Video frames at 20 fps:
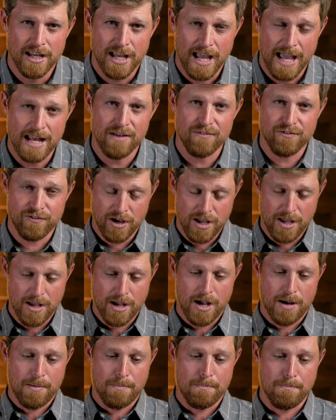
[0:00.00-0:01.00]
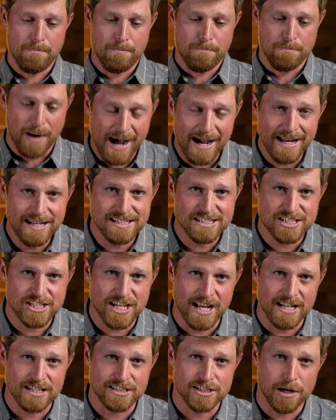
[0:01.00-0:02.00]
And if Biden
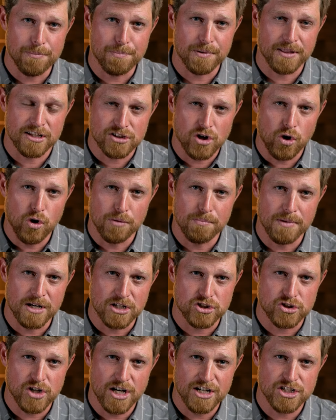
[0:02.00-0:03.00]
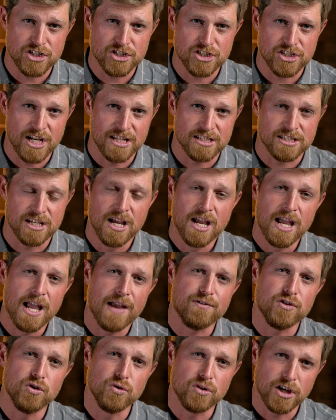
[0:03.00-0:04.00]
stands up and this whole administration says,
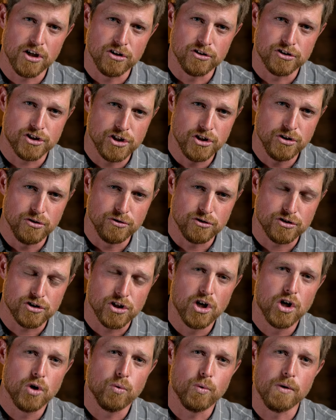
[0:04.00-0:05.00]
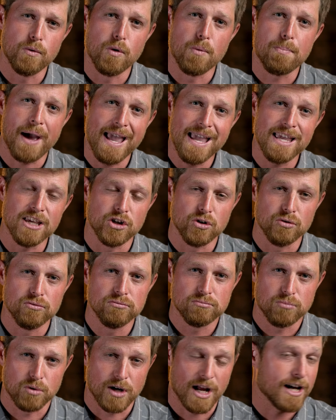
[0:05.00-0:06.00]
if you kill Jews, we will pay
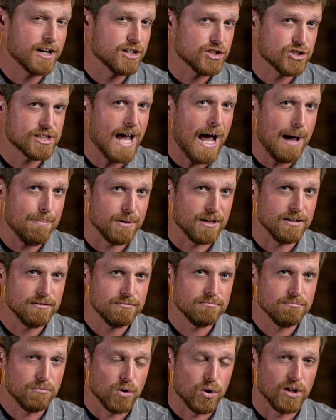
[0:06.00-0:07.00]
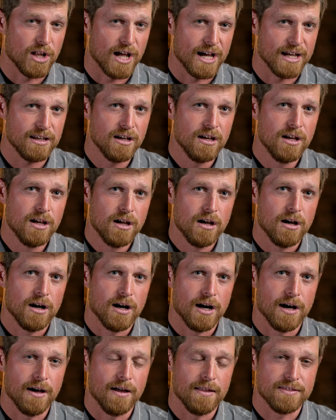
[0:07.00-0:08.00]
you, we're not going to stop it, more like,
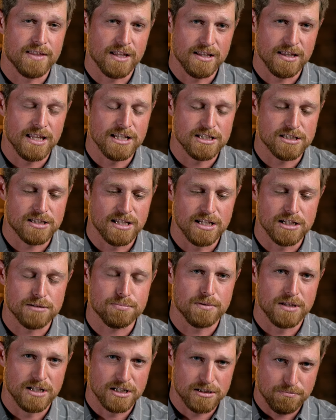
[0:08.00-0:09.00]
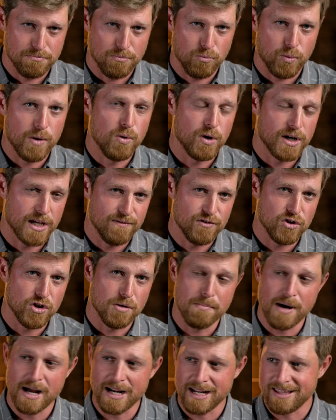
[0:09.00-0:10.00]
then these we will give you the
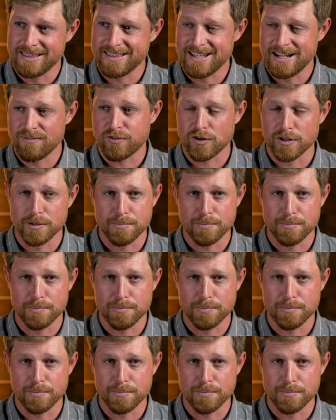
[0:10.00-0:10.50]
money then for